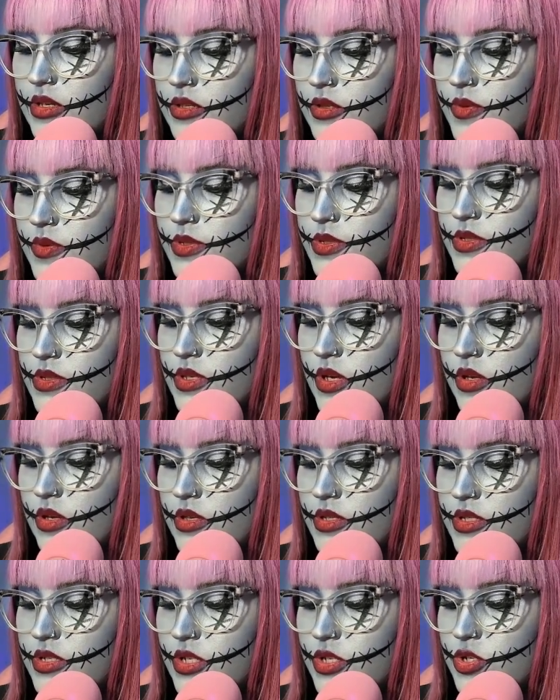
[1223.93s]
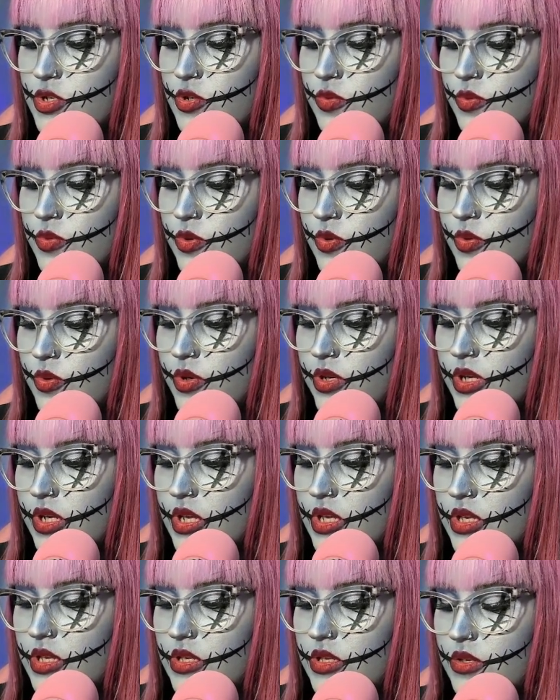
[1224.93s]
This is all on digital
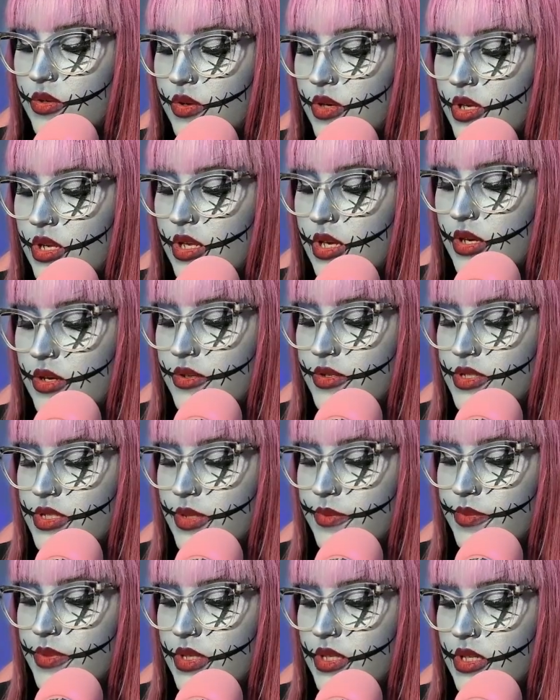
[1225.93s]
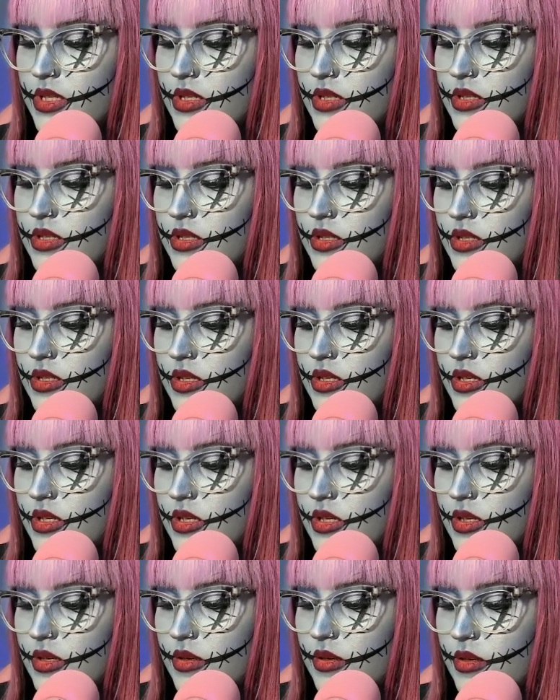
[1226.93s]
recording. You could hear something
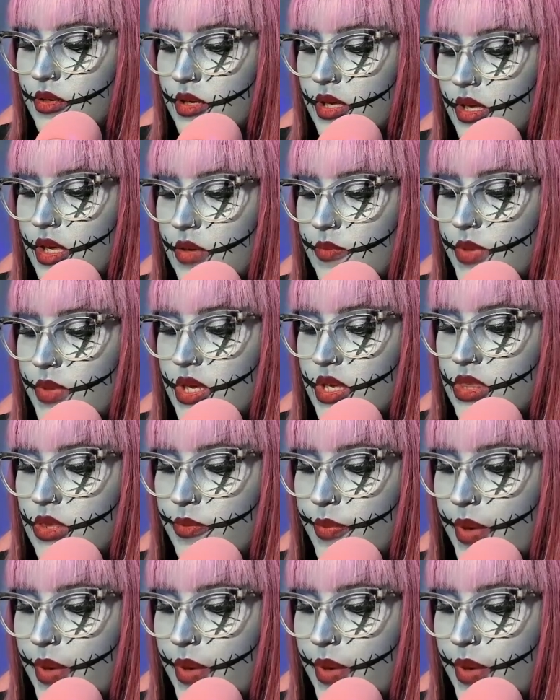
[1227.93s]
hit me in the